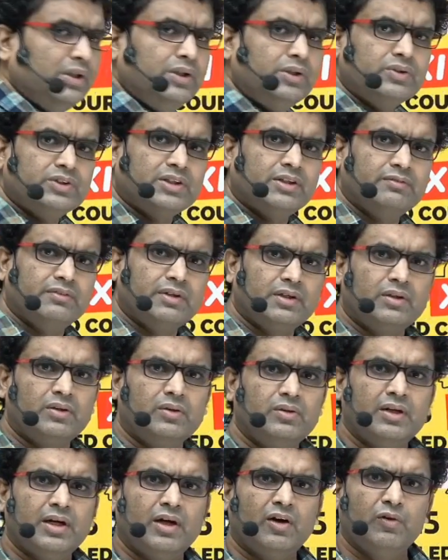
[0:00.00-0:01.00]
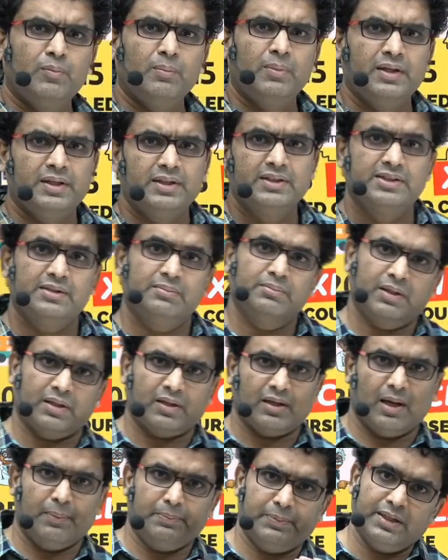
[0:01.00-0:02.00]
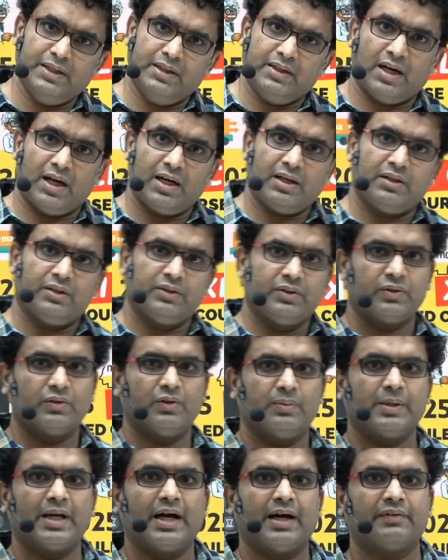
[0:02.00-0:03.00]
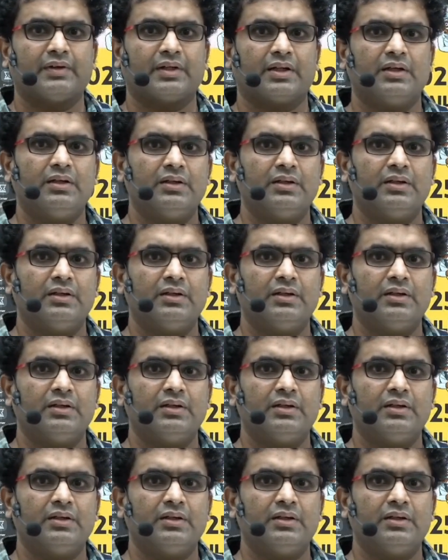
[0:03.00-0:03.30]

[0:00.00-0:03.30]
somewhere around November, December. Up till that, you will be having the